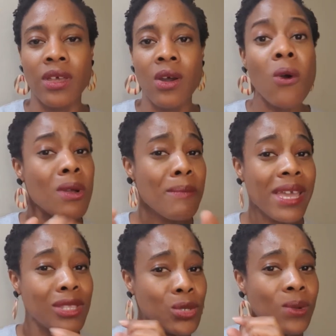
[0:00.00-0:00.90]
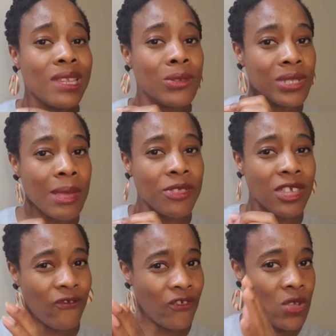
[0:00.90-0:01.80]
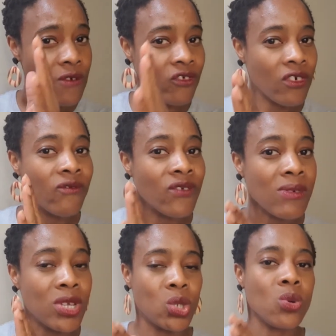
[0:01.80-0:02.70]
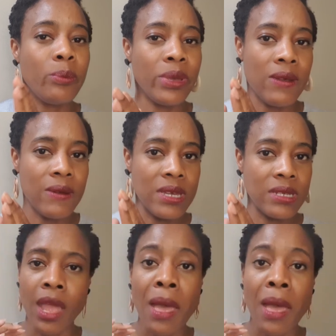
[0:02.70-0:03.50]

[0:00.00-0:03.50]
Or it may do a little something for you for a very short period.